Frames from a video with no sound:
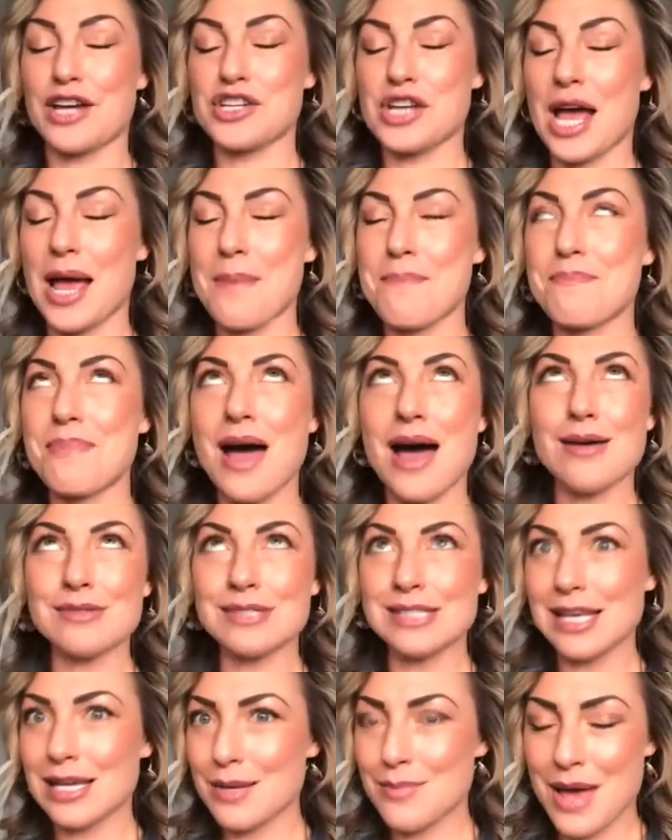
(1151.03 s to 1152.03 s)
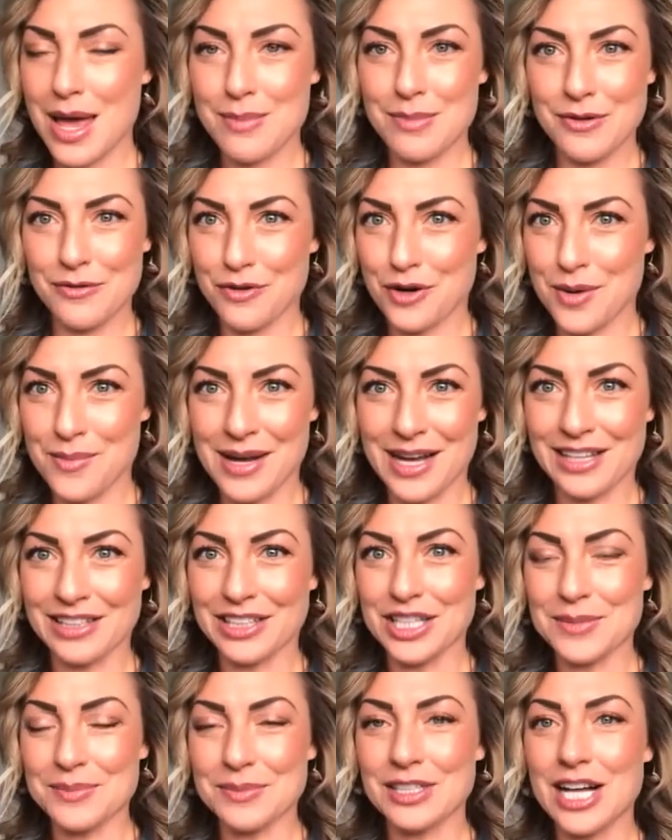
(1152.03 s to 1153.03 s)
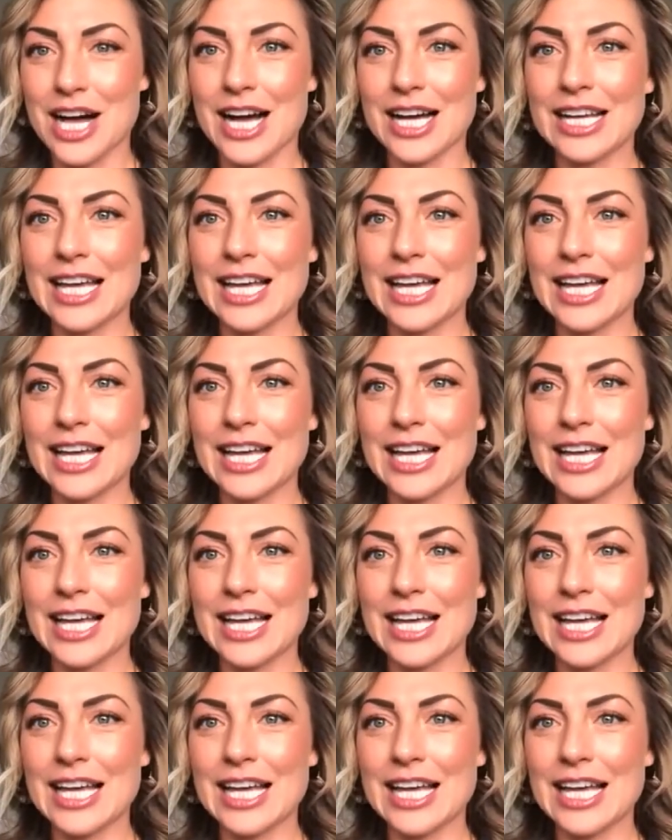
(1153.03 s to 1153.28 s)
I bounce out of bed before my alarm clock,